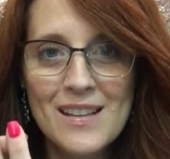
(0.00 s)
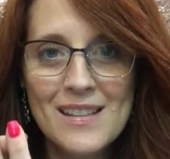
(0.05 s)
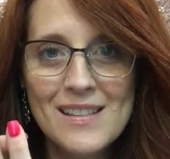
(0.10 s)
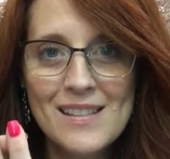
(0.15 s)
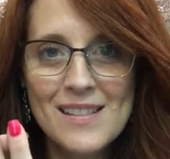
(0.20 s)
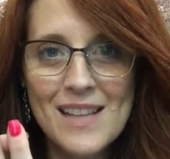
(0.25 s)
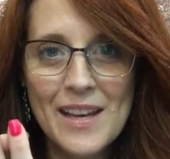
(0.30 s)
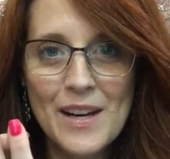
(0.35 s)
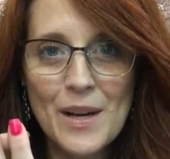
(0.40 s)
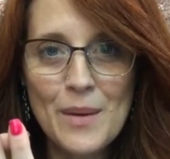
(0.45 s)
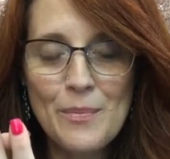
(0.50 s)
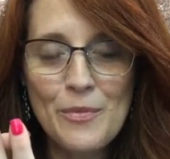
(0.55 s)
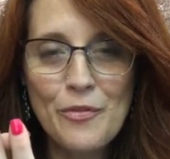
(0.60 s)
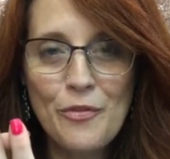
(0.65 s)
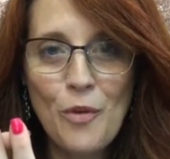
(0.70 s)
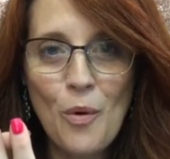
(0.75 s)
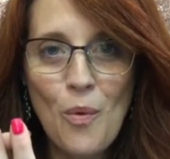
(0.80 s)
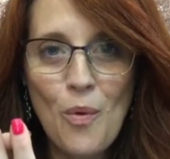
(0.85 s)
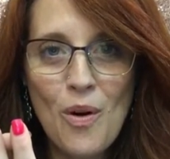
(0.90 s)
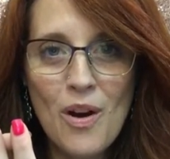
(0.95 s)
setup
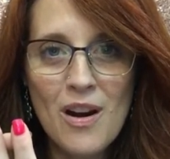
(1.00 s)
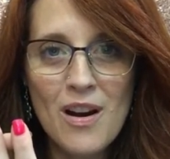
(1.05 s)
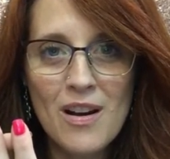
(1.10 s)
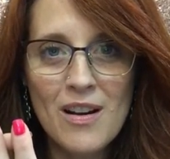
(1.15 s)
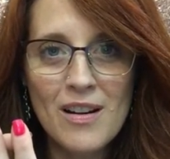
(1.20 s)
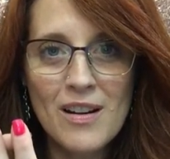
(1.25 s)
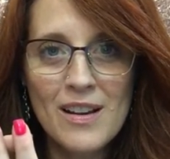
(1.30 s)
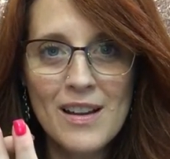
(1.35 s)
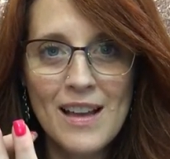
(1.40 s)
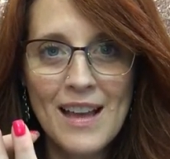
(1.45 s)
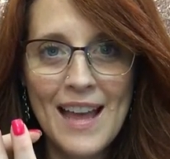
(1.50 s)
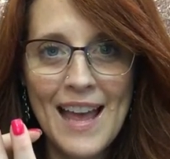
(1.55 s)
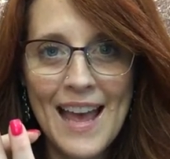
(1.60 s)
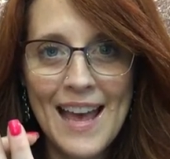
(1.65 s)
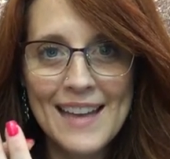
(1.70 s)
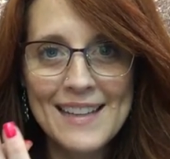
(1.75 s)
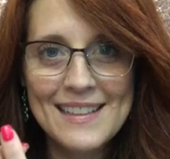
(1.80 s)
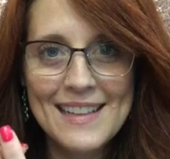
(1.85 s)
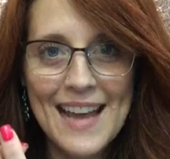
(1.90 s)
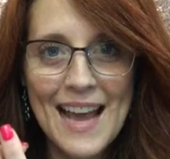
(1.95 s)
for
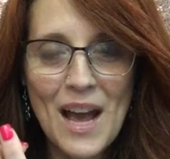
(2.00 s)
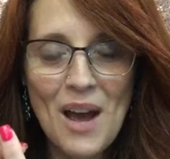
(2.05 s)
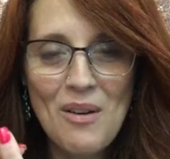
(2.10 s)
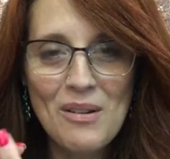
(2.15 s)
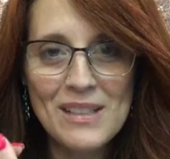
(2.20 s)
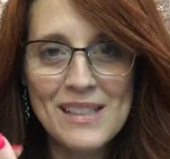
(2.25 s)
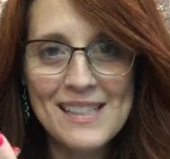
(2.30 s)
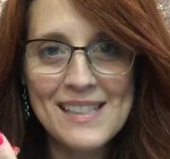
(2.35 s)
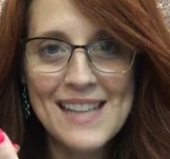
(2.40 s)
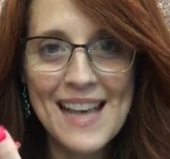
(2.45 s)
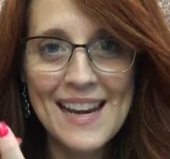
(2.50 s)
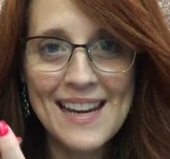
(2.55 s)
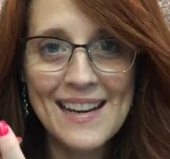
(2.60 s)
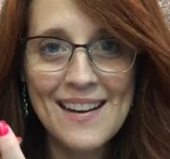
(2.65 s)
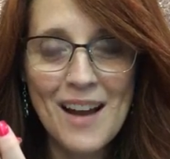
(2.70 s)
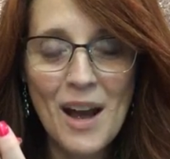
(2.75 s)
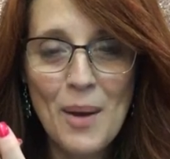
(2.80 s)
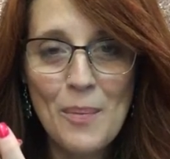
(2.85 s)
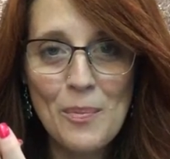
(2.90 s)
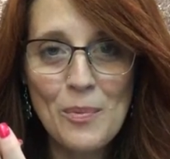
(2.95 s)
heading out and
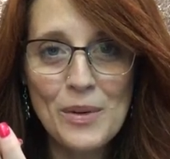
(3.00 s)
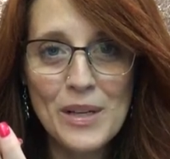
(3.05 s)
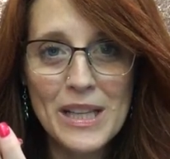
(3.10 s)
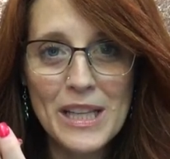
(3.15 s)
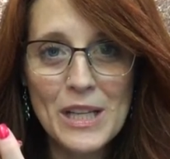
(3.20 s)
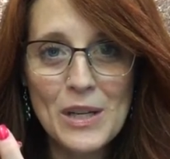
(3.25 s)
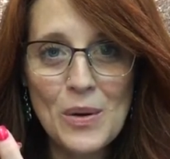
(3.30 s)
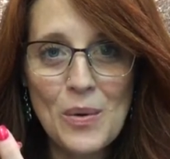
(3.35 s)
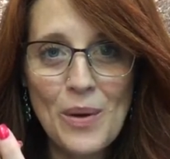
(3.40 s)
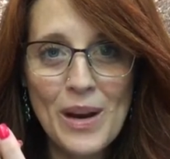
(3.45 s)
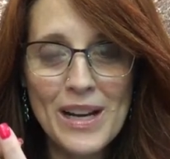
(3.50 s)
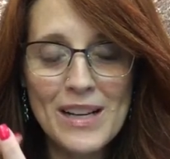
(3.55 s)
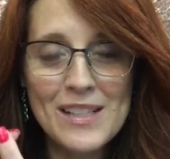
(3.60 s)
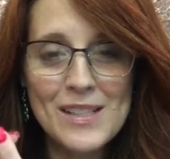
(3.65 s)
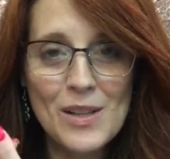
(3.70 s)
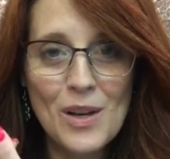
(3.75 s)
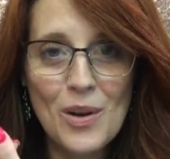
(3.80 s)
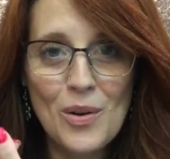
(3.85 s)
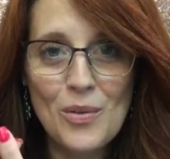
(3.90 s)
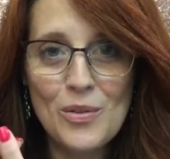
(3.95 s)
setting up really quick,
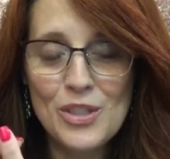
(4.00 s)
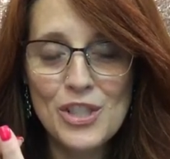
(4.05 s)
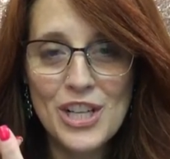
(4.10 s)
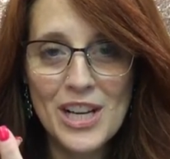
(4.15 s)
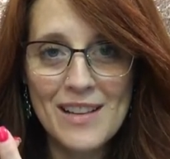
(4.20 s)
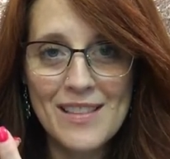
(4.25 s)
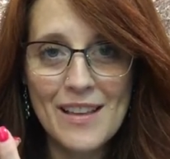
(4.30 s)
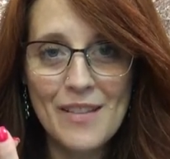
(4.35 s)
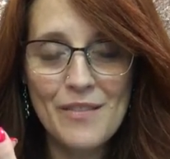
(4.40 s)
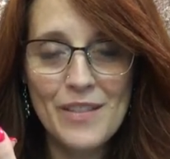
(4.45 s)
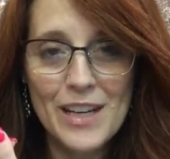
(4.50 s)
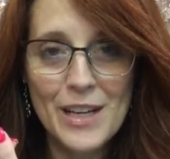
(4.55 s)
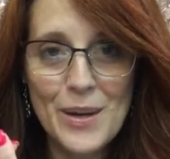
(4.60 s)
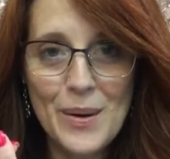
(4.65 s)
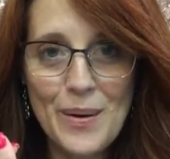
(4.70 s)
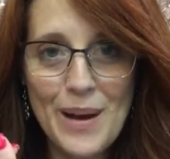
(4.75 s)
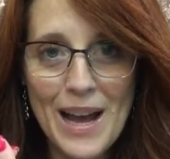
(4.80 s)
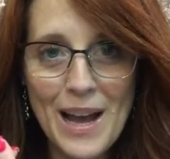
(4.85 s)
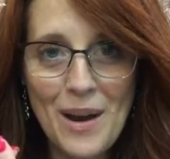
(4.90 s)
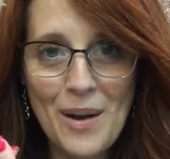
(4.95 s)
so check that
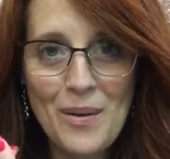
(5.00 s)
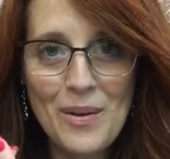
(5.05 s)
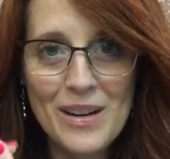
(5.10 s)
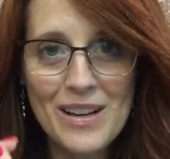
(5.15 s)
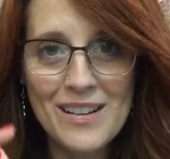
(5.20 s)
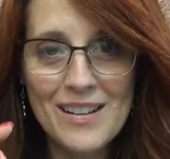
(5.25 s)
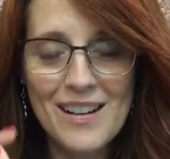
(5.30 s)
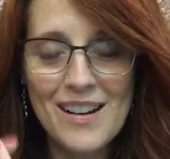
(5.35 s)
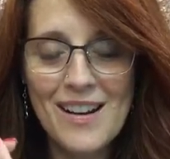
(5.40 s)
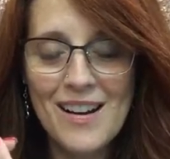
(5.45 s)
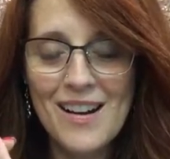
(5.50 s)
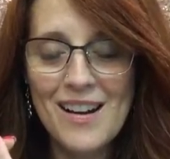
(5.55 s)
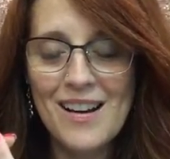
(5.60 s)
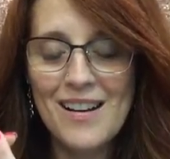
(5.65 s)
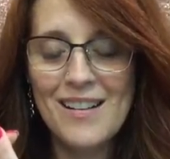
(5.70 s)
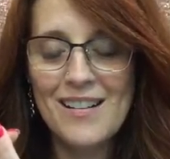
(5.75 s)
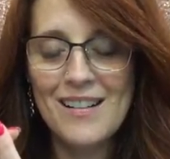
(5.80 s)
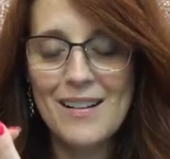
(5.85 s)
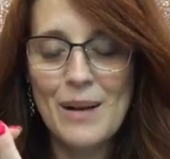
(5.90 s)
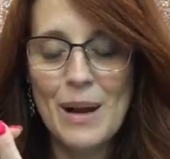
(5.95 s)
video out
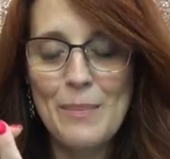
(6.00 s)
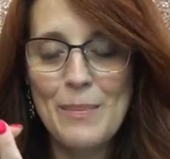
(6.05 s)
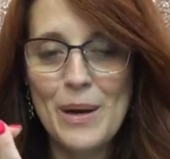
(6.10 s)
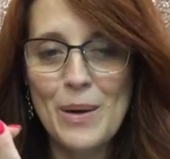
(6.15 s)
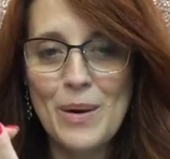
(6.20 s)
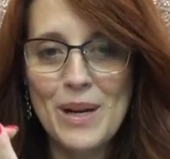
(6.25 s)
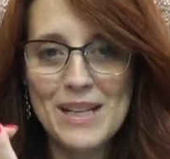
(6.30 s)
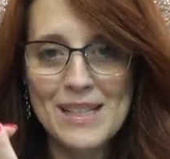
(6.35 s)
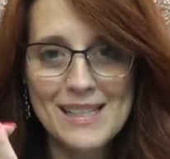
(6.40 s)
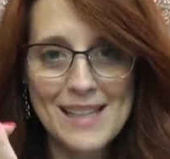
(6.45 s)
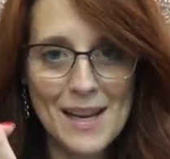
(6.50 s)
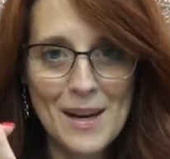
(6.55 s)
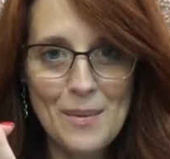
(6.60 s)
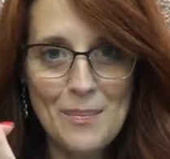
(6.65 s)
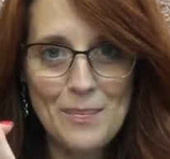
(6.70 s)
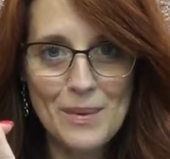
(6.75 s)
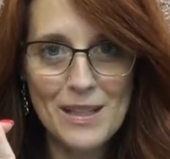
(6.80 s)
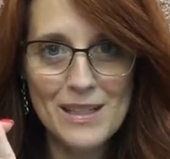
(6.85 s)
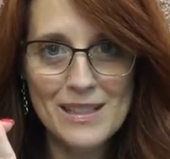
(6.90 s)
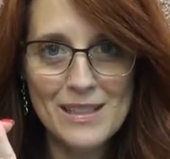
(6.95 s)
on my quick
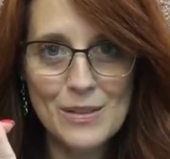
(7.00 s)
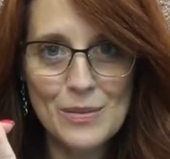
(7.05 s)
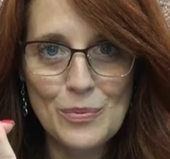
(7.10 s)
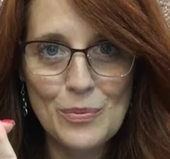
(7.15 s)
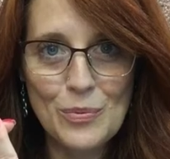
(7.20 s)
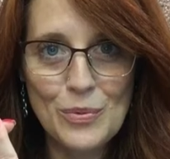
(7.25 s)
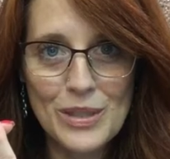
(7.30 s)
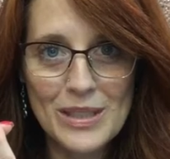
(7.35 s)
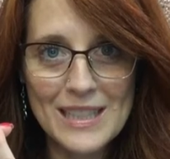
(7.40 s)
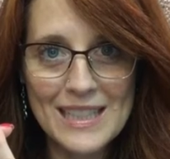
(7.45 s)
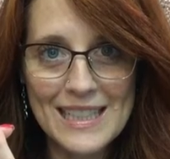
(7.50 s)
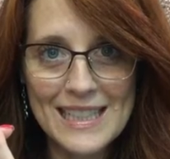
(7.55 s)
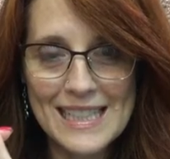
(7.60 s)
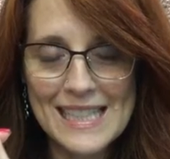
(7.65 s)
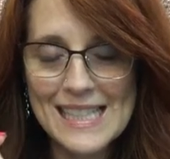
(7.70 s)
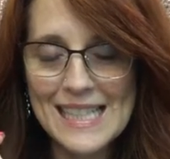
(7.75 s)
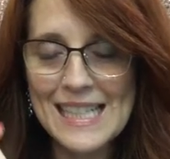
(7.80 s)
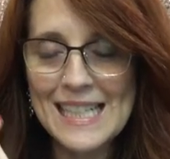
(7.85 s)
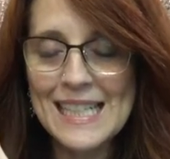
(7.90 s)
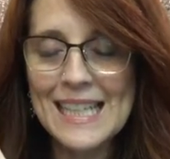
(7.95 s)
setup because it's really
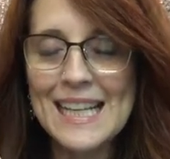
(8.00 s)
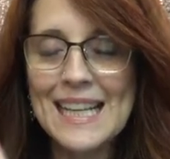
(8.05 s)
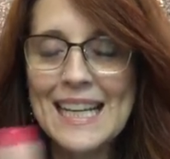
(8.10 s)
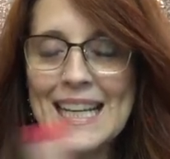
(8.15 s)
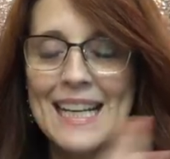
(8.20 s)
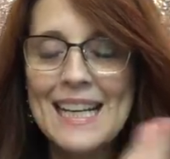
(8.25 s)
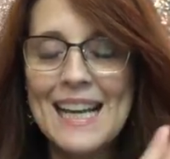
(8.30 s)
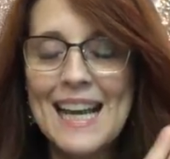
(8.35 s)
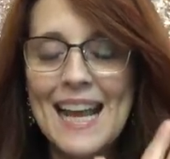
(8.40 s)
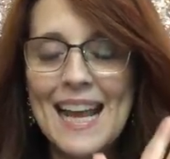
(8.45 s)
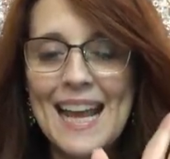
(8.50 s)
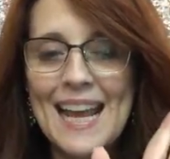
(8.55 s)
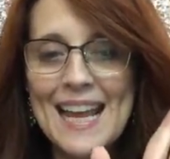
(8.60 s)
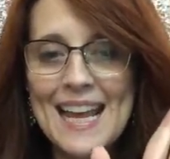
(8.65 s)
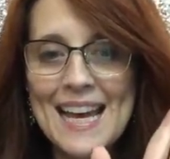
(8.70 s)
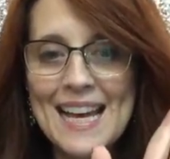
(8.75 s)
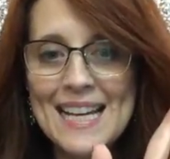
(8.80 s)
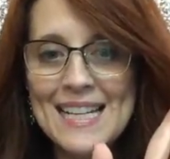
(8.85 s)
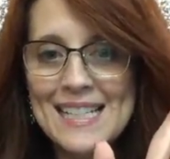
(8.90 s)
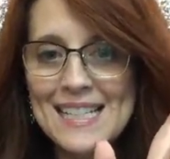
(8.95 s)
easy.
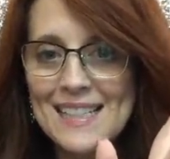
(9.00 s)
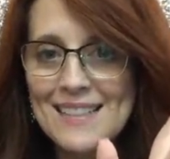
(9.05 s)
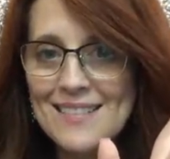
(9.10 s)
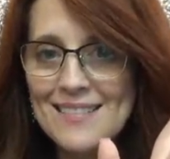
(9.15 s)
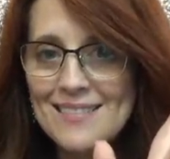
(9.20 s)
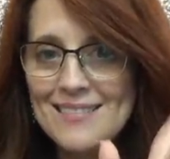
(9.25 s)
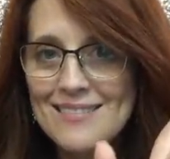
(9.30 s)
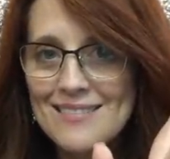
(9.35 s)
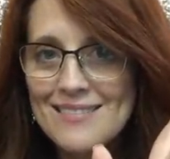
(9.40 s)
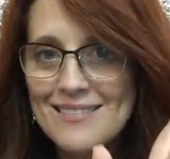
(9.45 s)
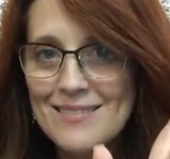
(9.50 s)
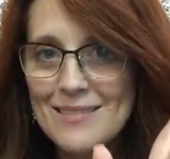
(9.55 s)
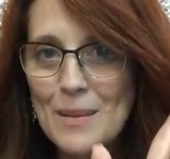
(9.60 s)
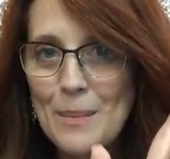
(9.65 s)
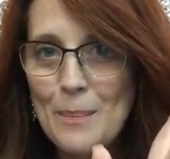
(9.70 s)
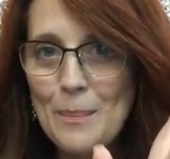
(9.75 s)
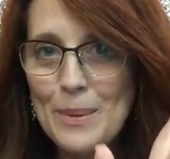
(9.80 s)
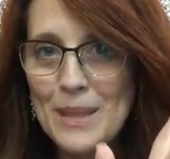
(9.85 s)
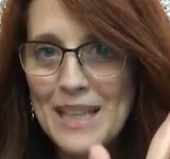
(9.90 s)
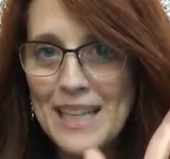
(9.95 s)
And
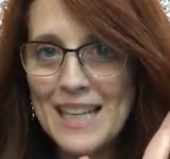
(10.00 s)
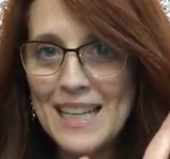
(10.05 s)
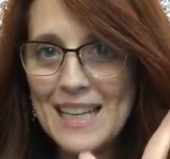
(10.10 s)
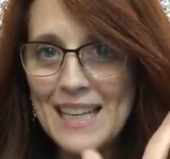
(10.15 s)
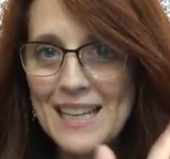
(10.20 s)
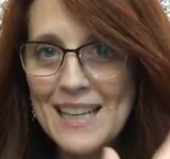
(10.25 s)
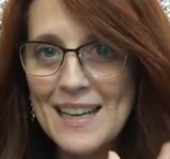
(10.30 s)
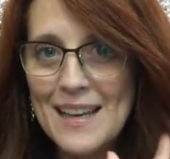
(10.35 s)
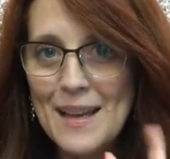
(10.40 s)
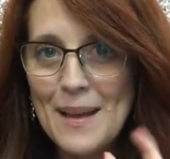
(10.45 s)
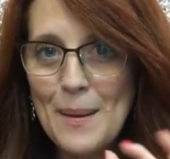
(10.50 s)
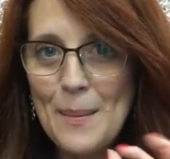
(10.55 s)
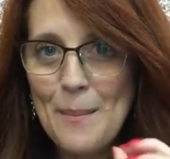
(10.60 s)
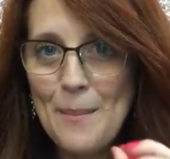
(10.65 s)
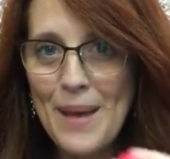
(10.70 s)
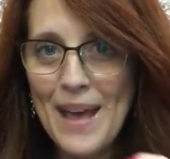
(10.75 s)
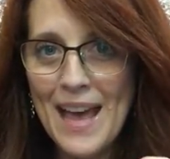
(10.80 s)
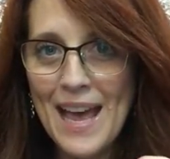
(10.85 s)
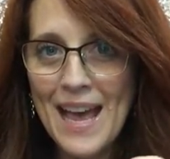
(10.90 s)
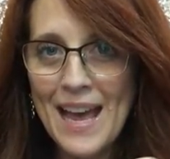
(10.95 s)
bling
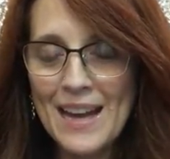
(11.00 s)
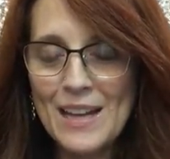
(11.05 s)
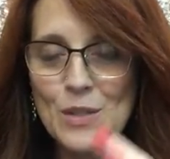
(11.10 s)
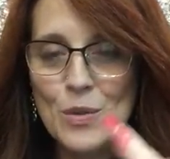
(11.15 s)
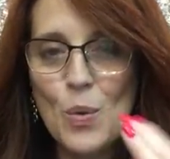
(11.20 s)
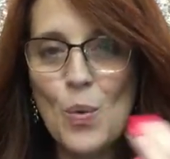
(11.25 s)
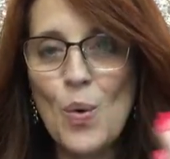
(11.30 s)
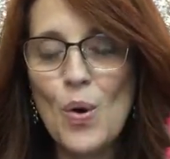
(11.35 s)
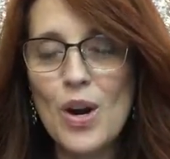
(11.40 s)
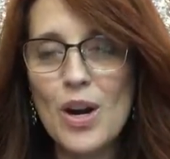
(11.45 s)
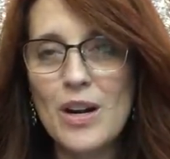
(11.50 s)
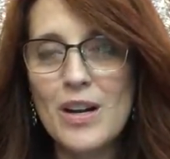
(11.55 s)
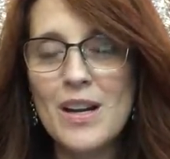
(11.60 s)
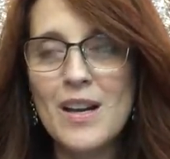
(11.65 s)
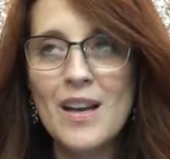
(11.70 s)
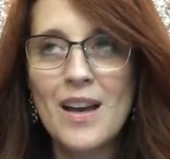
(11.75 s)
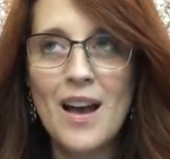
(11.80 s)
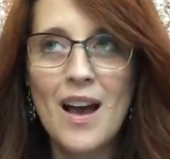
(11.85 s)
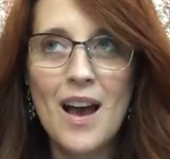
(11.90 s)
bags or